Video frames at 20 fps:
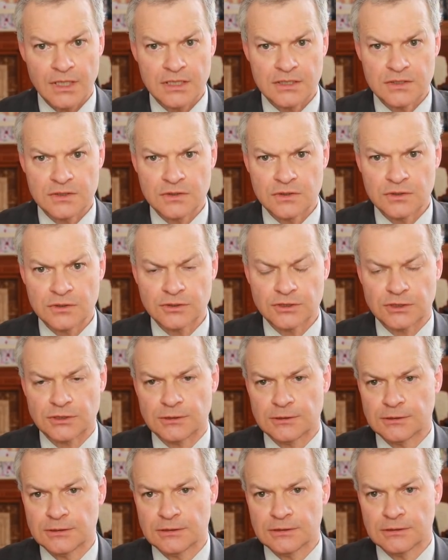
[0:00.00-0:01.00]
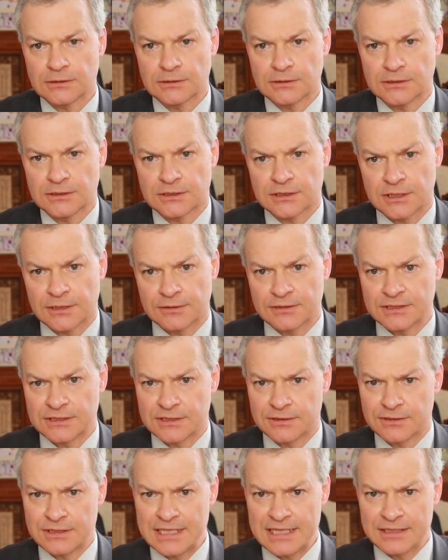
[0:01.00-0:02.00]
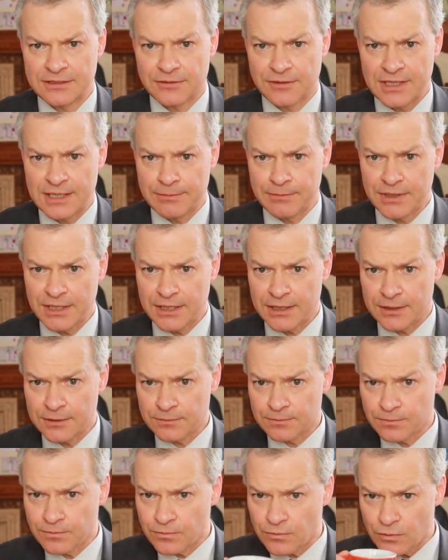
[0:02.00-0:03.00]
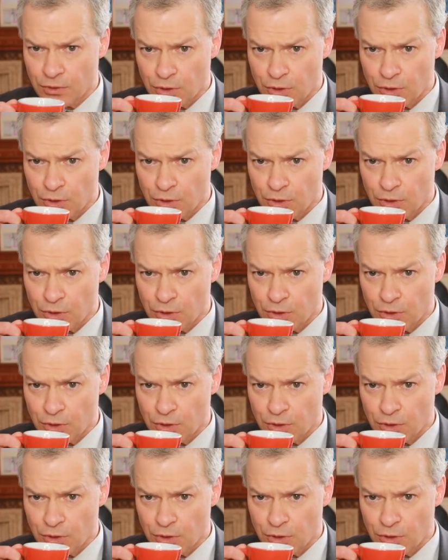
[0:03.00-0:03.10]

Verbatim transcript: It's not. So is there an anagram here?